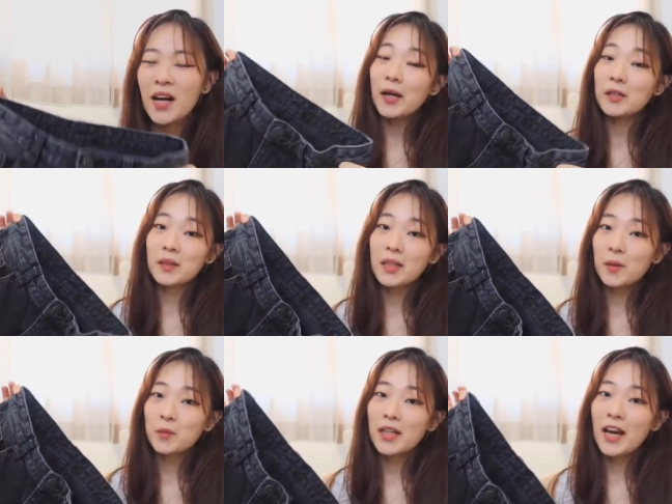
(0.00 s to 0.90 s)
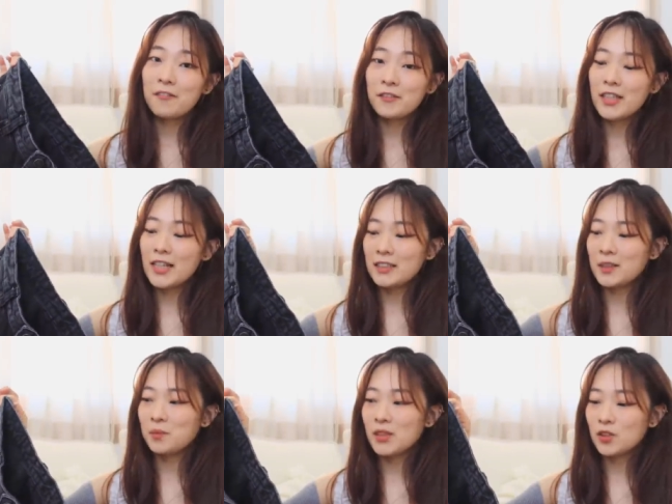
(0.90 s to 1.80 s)
I thought I would have it as
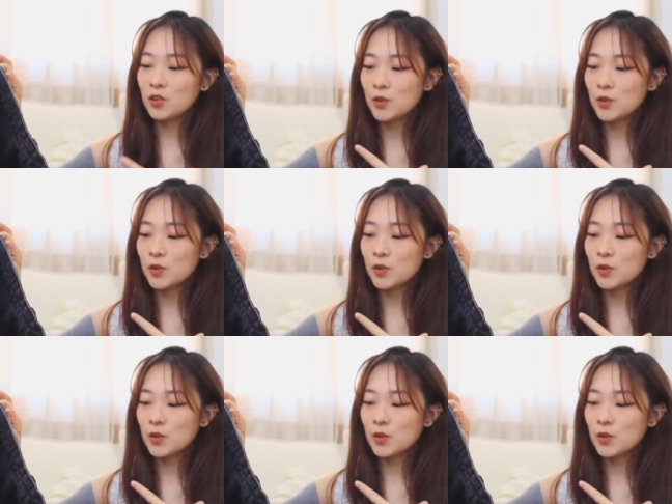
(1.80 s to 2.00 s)
something